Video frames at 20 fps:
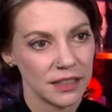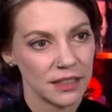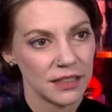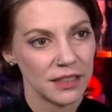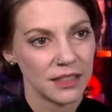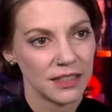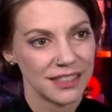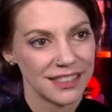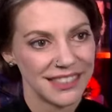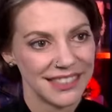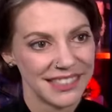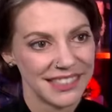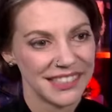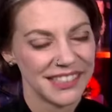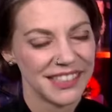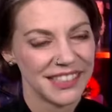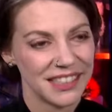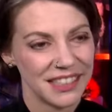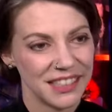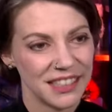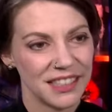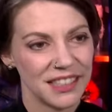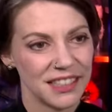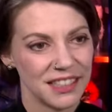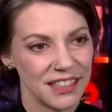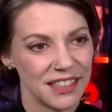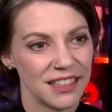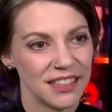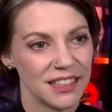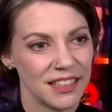
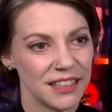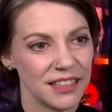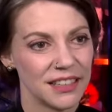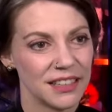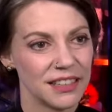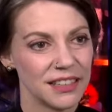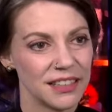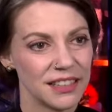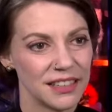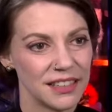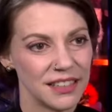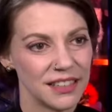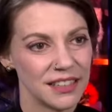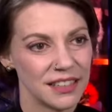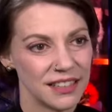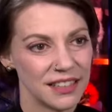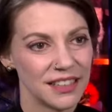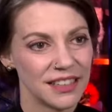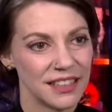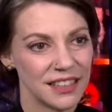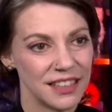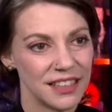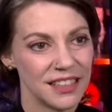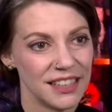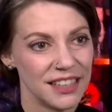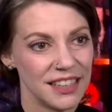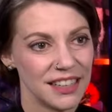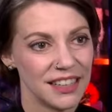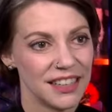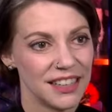
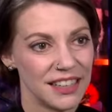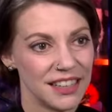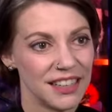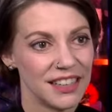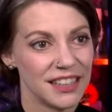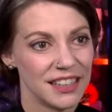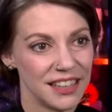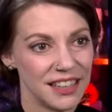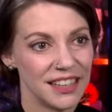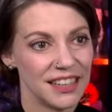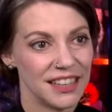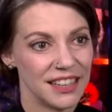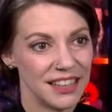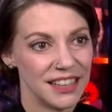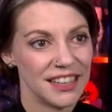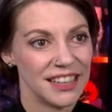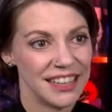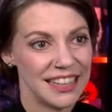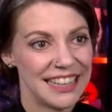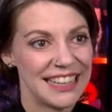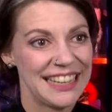This person isn't speaking.